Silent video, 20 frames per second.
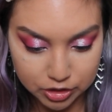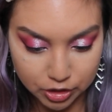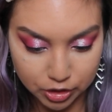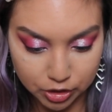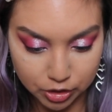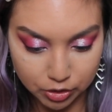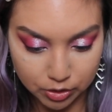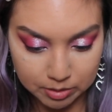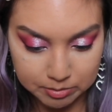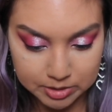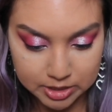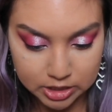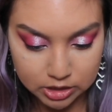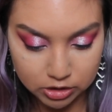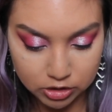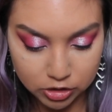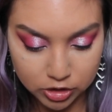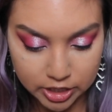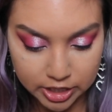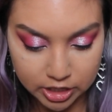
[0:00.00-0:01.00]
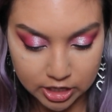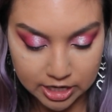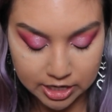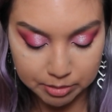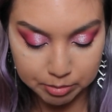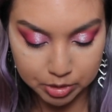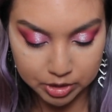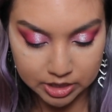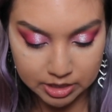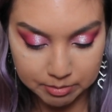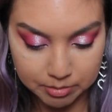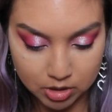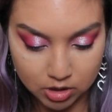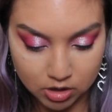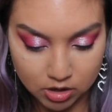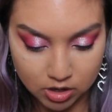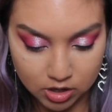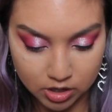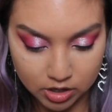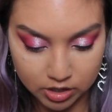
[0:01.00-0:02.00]
so I'm still learning how to put them
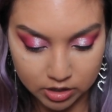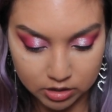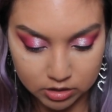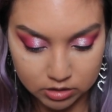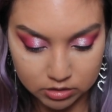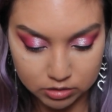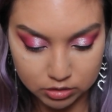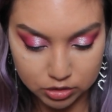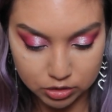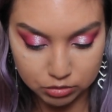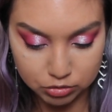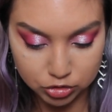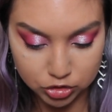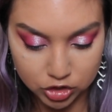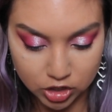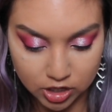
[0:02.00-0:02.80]
on. Don't